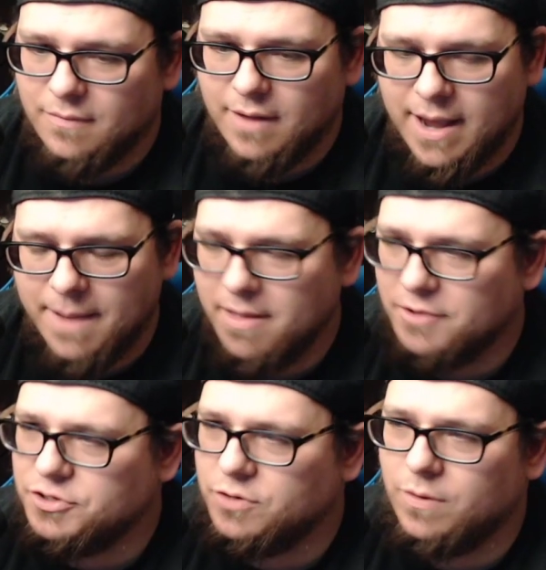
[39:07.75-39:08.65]
I'm not
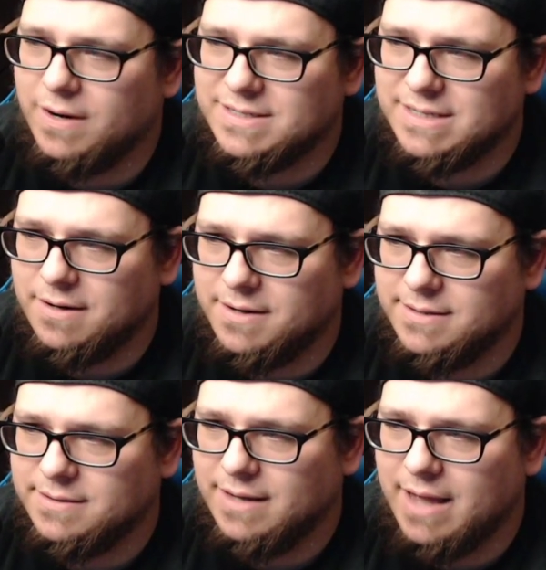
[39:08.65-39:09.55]
sure where I sit on it.
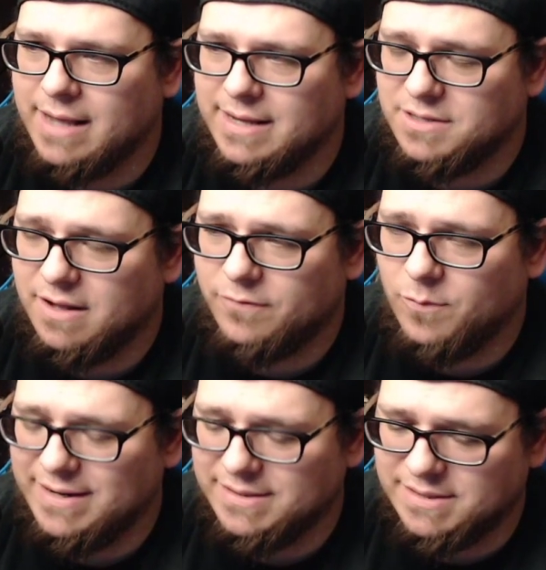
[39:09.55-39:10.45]
I guess I'll have to
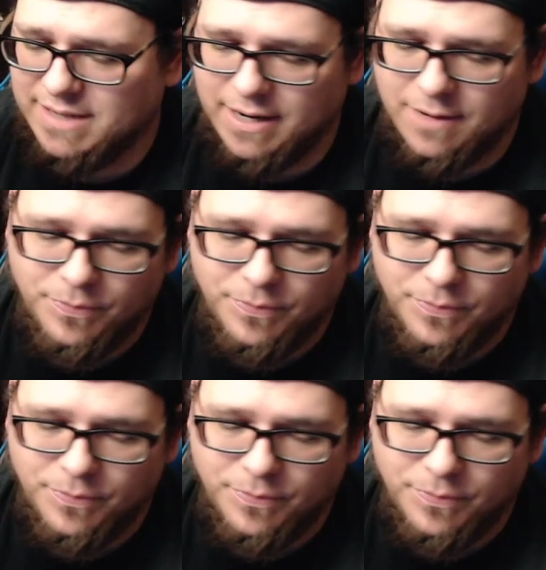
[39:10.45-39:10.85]
wait and see.